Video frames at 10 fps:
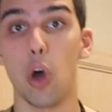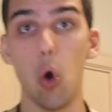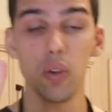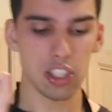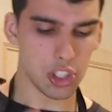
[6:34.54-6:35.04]

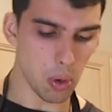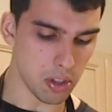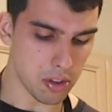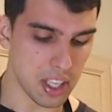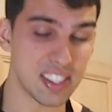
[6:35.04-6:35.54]
only 2
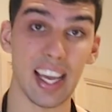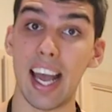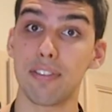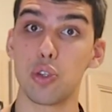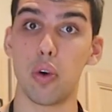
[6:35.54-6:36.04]
other things I
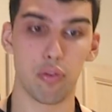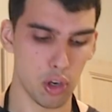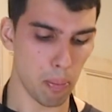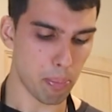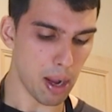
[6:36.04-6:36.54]
have to do of
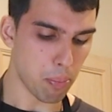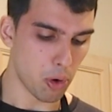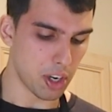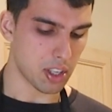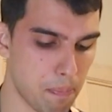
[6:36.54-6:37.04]
real prep
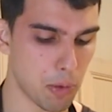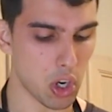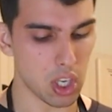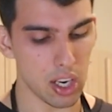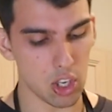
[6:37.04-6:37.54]
work
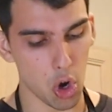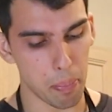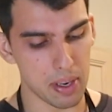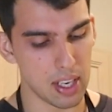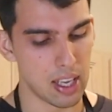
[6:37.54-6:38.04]
are cutting
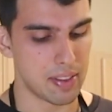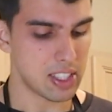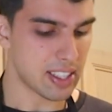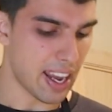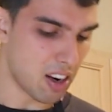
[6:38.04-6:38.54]
open
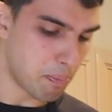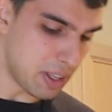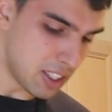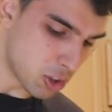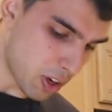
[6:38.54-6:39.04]
this can of
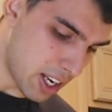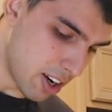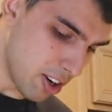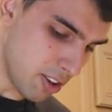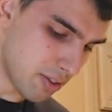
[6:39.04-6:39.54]
beans right here.